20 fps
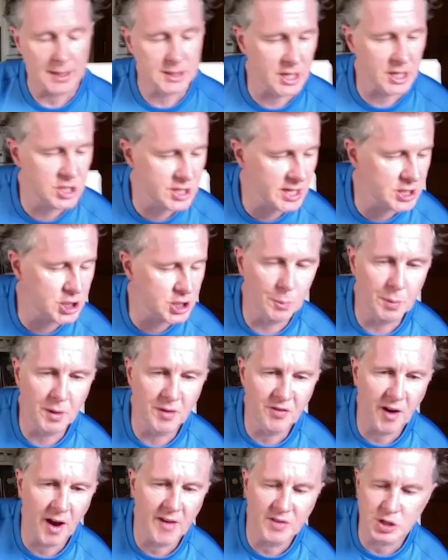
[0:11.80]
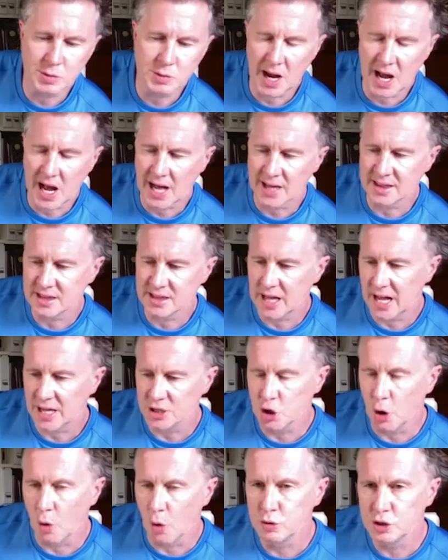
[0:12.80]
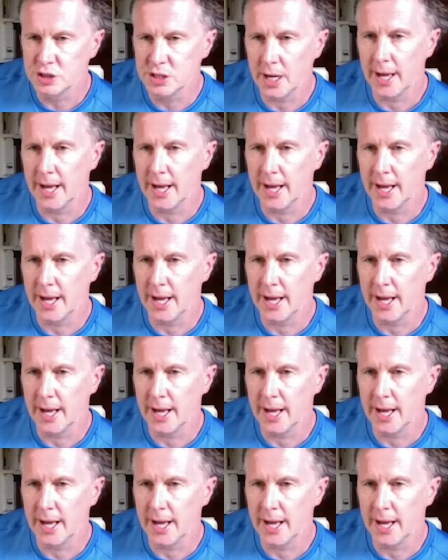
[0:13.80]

I think City will be favourites, mate. I don't